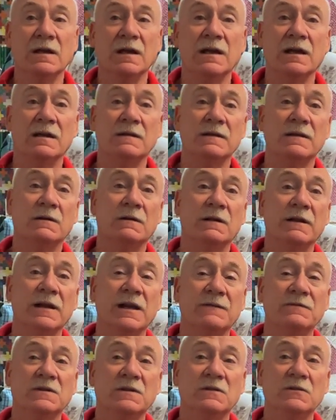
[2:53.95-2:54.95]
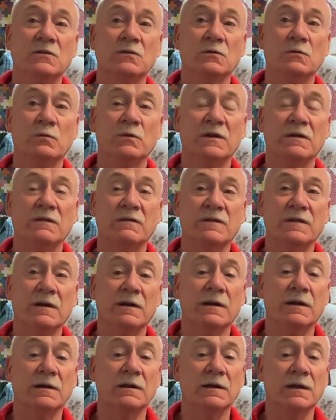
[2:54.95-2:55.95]
and they all have to do with
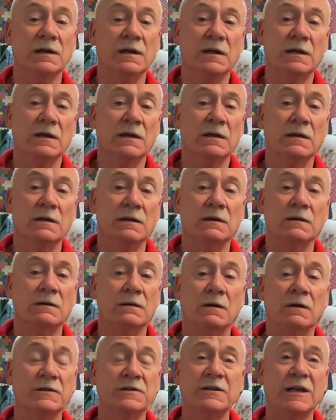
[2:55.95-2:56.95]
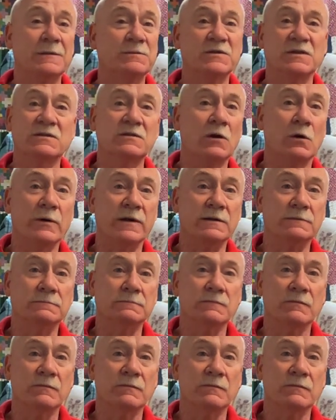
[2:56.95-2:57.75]
all types of sewing.